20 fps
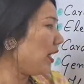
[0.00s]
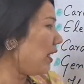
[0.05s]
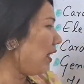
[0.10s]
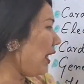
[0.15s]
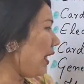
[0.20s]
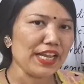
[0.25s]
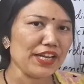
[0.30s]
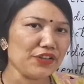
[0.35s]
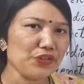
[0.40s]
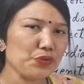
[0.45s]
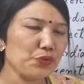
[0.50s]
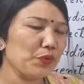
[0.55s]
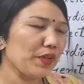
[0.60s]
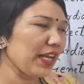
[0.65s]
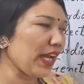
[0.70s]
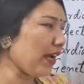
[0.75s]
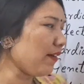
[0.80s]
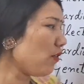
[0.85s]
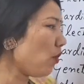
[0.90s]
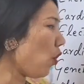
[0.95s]
Next
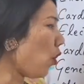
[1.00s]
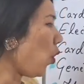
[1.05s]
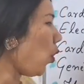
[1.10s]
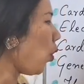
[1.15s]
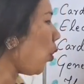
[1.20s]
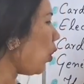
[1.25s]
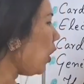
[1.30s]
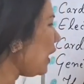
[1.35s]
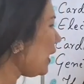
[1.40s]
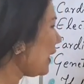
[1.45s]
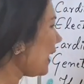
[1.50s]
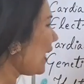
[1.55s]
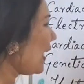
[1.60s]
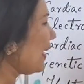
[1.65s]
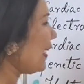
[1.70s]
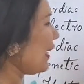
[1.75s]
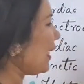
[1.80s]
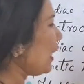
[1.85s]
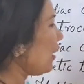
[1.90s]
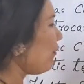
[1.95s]
we have Holter
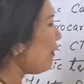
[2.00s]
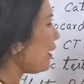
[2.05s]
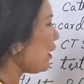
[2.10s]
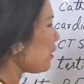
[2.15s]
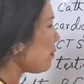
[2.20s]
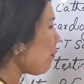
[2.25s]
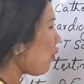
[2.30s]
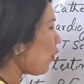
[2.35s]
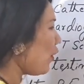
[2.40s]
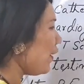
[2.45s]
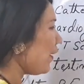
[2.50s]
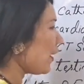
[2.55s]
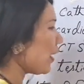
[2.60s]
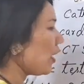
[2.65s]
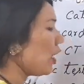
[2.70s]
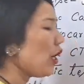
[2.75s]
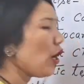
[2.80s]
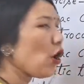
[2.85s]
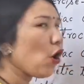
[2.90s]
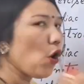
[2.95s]
and event
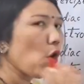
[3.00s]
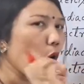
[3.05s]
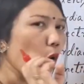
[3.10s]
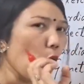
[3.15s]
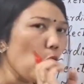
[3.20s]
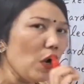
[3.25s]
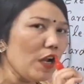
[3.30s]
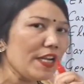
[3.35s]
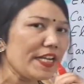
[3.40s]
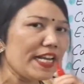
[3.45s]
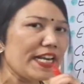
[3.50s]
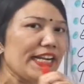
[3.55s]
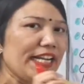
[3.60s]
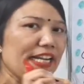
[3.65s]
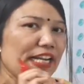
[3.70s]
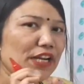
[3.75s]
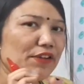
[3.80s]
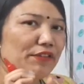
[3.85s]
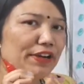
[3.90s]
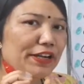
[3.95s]
monitor. Holter
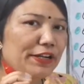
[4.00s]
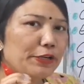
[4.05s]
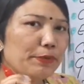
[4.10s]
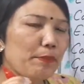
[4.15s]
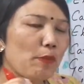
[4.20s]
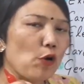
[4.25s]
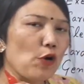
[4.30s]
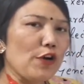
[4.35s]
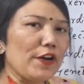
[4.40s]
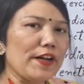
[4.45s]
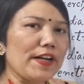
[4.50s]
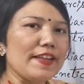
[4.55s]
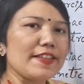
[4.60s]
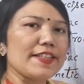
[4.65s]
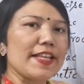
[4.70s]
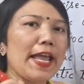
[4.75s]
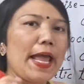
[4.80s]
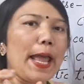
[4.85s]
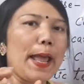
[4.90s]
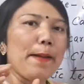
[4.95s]
and event monitor
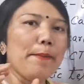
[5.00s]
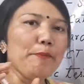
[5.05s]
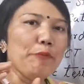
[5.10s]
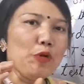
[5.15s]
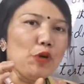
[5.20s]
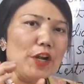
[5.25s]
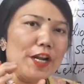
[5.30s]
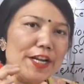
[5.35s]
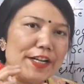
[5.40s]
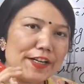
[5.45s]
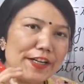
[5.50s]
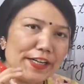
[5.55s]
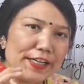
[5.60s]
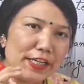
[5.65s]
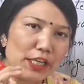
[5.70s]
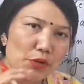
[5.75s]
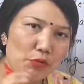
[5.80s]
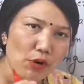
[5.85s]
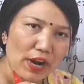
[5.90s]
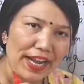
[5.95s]
is an ambulatory
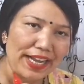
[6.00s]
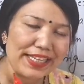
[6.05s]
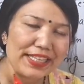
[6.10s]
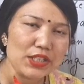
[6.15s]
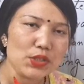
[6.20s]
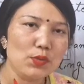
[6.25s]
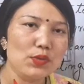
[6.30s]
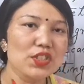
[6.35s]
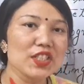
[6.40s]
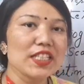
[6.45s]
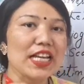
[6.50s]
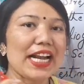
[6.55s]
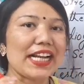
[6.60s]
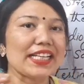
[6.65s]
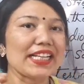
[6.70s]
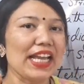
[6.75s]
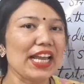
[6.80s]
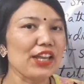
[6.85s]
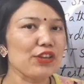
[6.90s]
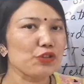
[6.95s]
device which is
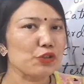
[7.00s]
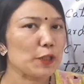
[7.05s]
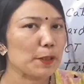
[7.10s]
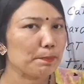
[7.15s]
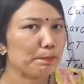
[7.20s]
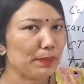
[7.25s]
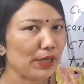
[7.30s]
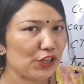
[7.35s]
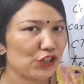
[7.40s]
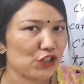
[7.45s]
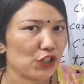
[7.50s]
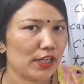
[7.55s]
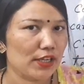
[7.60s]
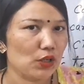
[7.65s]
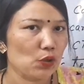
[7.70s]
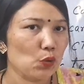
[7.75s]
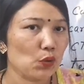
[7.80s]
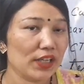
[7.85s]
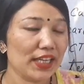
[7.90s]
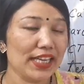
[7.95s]
attached to the
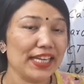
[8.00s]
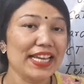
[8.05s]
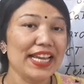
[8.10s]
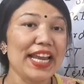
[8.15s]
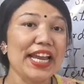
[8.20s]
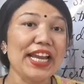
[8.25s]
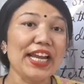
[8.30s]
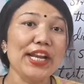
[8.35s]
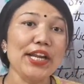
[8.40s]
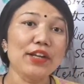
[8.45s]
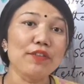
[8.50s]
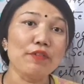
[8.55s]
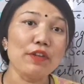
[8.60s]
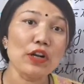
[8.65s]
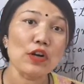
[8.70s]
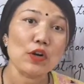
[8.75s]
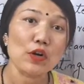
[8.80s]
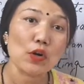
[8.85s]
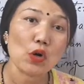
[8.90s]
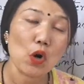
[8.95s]
patient, okay. It
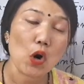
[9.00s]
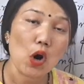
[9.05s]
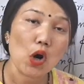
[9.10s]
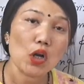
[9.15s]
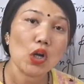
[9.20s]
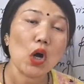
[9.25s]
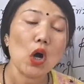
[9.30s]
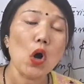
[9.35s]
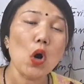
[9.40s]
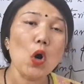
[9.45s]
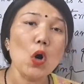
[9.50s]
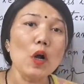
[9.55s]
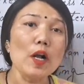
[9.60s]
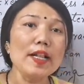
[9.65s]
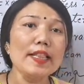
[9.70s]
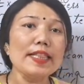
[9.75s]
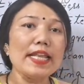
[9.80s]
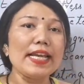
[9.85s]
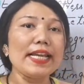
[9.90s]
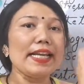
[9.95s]
will record
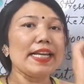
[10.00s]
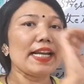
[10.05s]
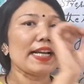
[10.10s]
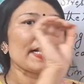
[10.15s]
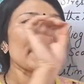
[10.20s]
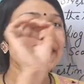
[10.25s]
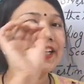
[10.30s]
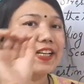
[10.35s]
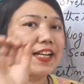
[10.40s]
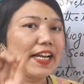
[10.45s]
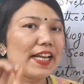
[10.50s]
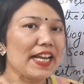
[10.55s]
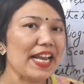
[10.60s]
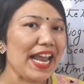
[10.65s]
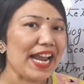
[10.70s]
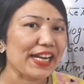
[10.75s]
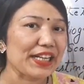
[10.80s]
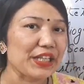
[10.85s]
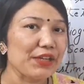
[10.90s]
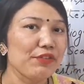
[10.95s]
all the electrical
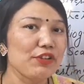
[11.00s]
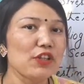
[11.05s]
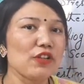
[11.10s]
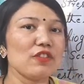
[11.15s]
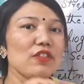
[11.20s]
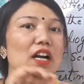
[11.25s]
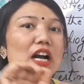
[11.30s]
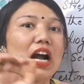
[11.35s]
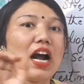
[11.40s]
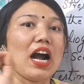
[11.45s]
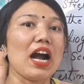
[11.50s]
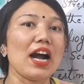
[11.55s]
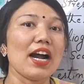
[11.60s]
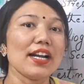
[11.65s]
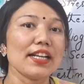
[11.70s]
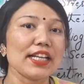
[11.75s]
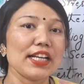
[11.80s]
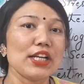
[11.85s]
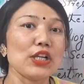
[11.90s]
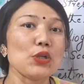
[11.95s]
activity of the
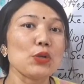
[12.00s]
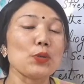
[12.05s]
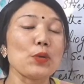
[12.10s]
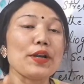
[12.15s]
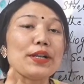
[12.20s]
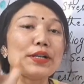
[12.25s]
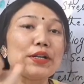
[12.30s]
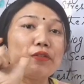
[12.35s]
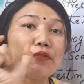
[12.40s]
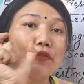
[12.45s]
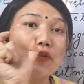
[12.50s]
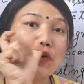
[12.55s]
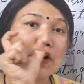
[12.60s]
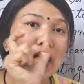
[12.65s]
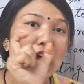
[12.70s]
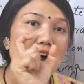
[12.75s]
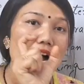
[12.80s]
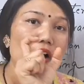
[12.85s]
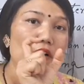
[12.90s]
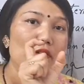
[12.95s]
heart in
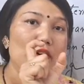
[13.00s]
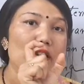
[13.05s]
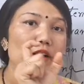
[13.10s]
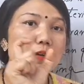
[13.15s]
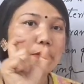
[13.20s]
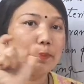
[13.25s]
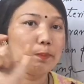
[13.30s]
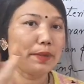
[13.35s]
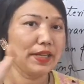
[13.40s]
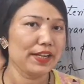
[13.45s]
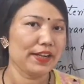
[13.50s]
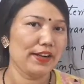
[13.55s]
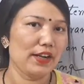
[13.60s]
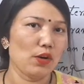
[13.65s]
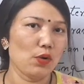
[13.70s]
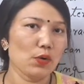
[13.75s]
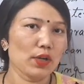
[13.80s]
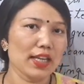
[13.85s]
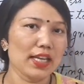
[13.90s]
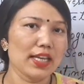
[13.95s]
24-hour
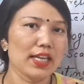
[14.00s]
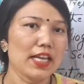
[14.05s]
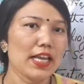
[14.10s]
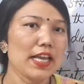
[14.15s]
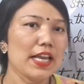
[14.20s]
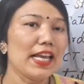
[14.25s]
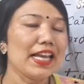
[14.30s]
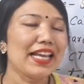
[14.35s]
period, okay.